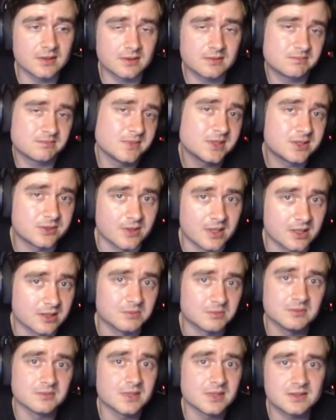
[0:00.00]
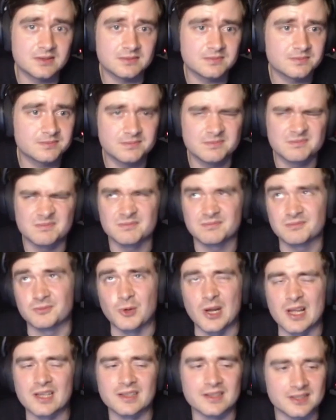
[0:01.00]
It's random, it's
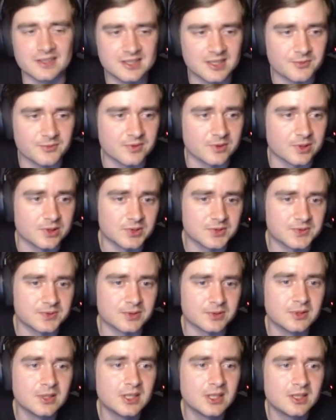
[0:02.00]
rarely it's something useful,